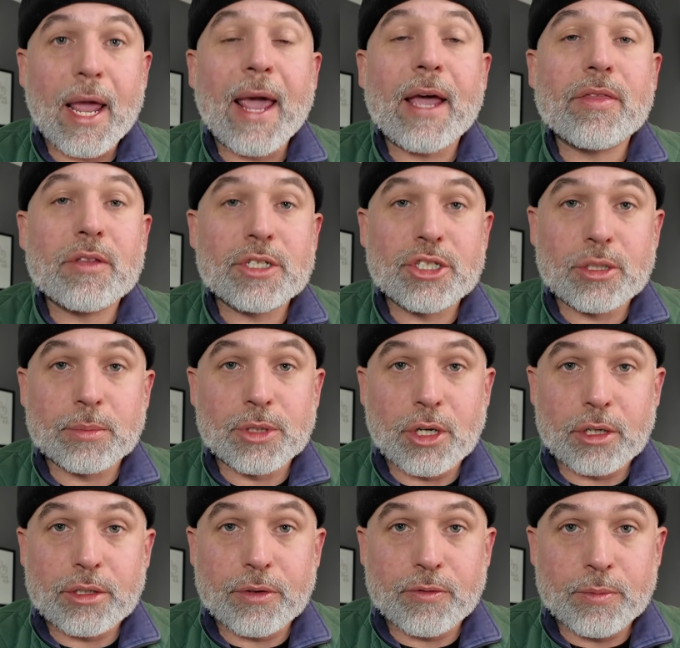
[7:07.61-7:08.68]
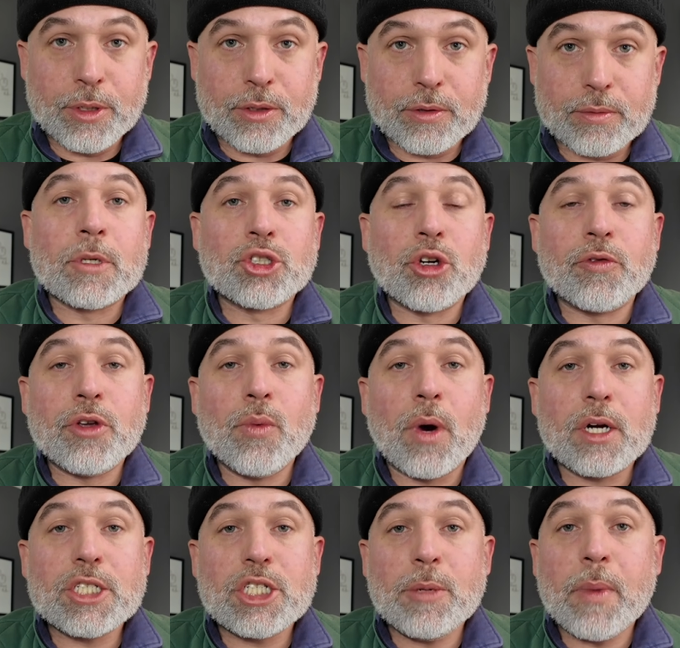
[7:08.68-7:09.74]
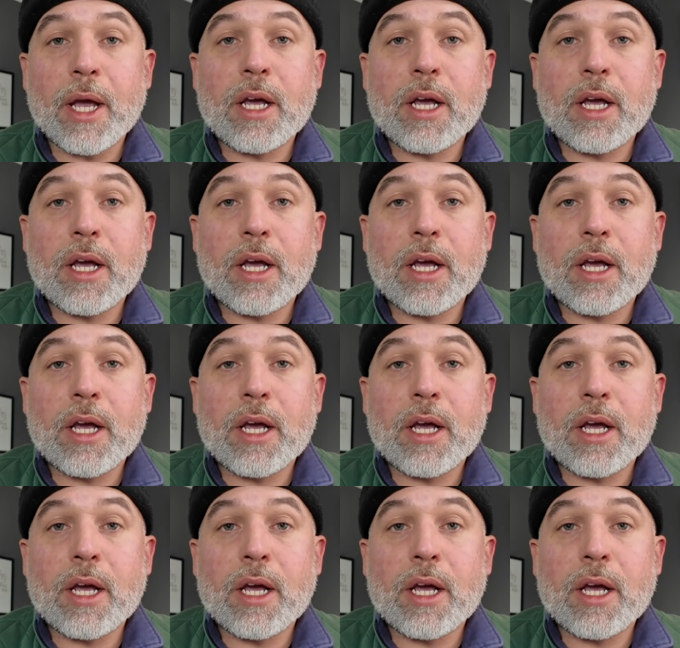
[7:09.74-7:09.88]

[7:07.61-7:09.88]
and the subjunctive mood. So if you want to see my